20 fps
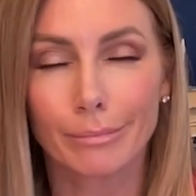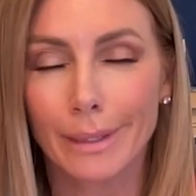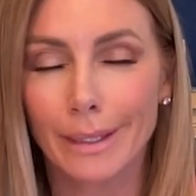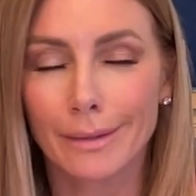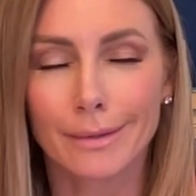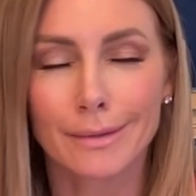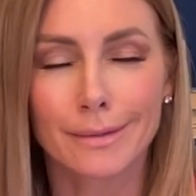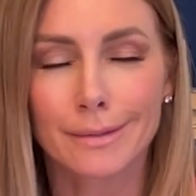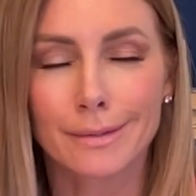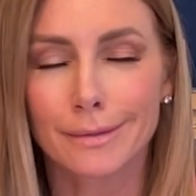
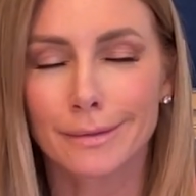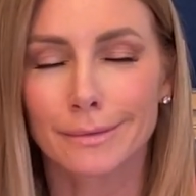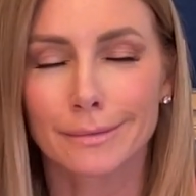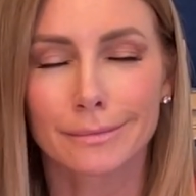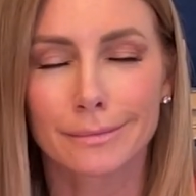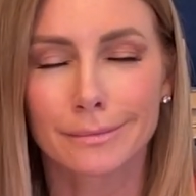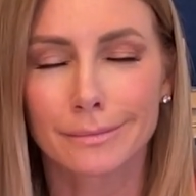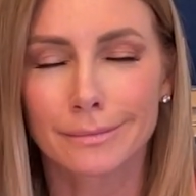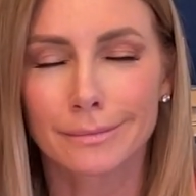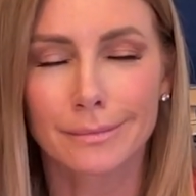parents are
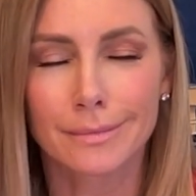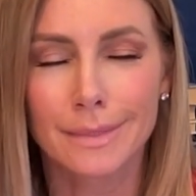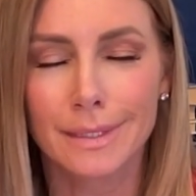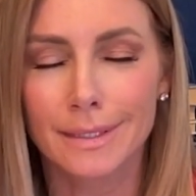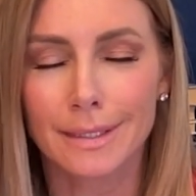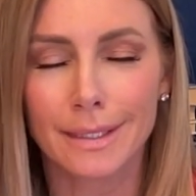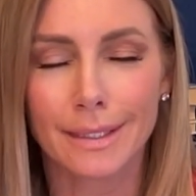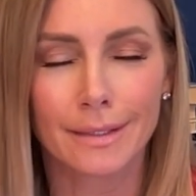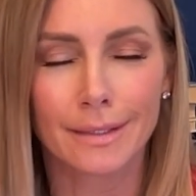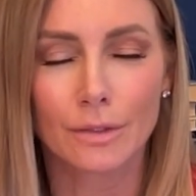
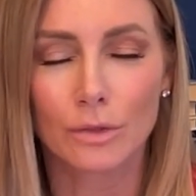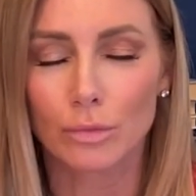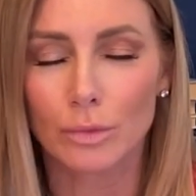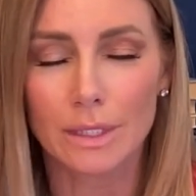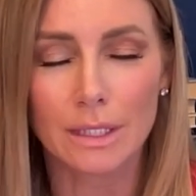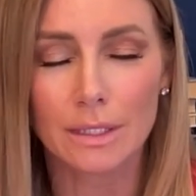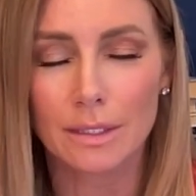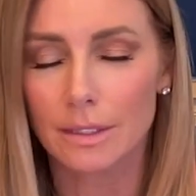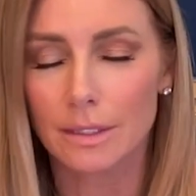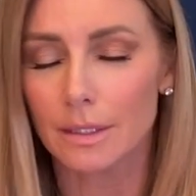sick and
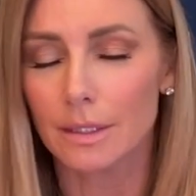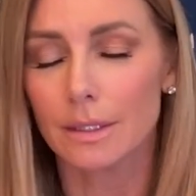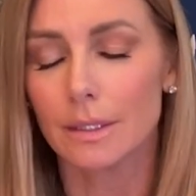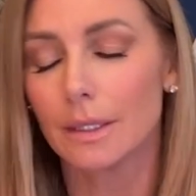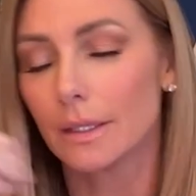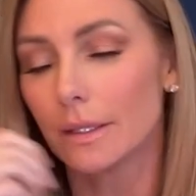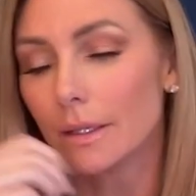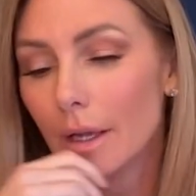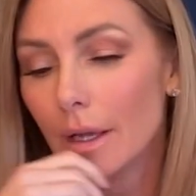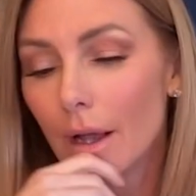twisted, and